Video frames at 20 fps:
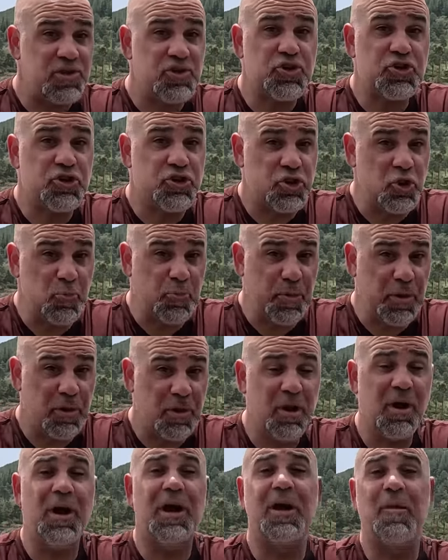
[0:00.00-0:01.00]

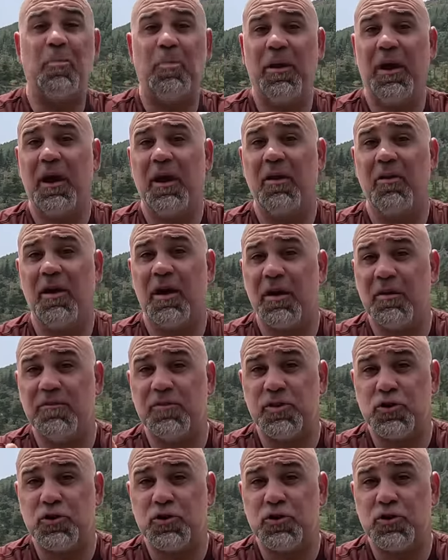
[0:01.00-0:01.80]
super a pair of